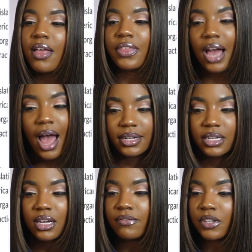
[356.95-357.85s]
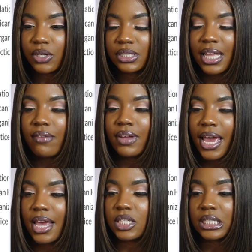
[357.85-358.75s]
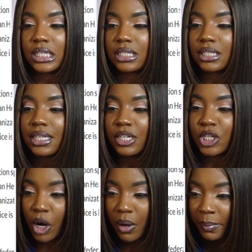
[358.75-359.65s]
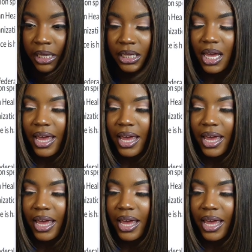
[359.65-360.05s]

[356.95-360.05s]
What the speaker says: the conduct of nurse staffing agencies to determine